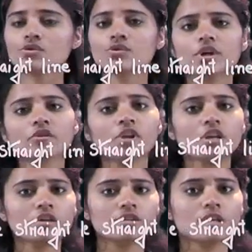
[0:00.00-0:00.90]
So, there
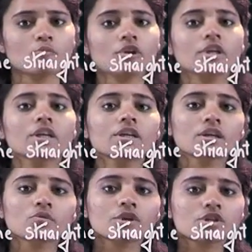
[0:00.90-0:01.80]
we learned about
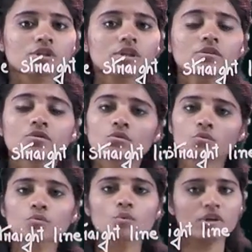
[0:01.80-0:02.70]
linear equation in
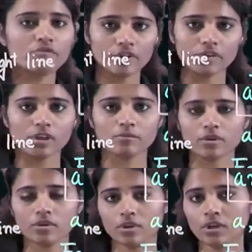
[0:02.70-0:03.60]
one variable.